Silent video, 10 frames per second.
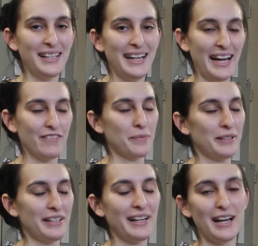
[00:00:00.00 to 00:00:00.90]
Hi
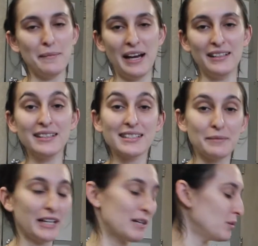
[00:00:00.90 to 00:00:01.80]
everybody, I'm Alex. I'm
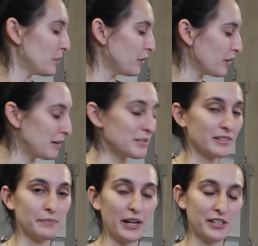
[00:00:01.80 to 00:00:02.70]
the Animal Programs
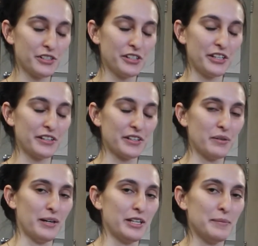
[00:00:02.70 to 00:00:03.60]
Manager here at the
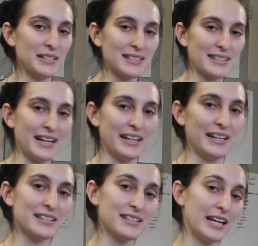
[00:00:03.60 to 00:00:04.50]
Kauai Humane Society,
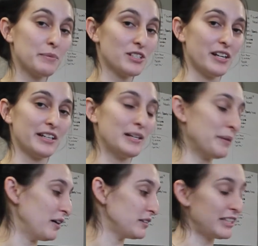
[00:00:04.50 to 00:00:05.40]
and today we're talking
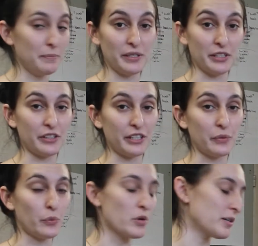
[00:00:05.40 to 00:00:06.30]
about keeping your
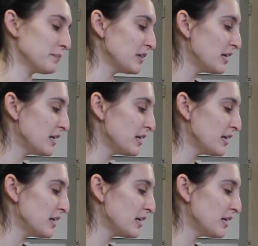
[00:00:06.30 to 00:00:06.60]
kitten warm.